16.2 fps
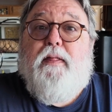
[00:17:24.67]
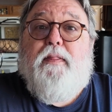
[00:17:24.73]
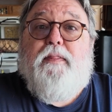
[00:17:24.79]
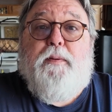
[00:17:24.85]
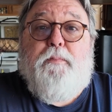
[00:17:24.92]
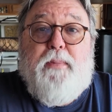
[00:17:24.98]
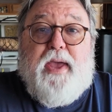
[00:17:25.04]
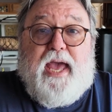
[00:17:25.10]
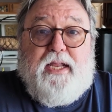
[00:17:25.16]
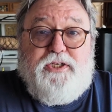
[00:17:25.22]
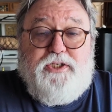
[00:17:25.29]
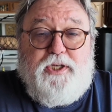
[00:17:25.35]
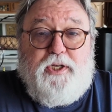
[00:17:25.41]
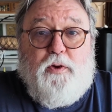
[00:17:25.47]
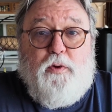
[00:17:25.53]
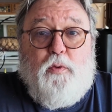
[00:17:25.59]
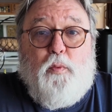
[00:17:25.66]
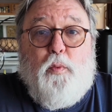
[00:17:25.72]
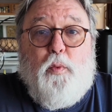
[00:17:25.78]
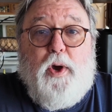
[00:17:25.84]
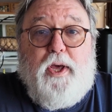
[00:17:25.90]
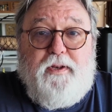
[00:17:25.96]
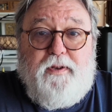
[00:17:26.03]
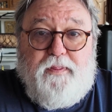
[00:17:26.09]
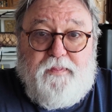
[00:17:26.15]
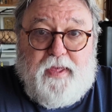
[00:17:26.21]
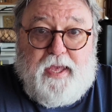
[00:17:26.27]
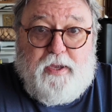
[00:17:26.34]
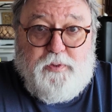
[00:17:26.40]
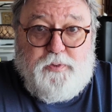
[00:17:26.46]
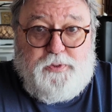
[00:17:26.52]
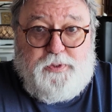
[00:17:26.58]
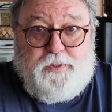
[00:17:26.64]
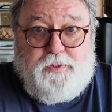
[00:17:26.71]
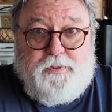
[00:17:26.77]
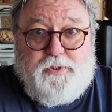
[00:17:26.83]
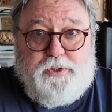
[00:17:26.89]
the magic 1,000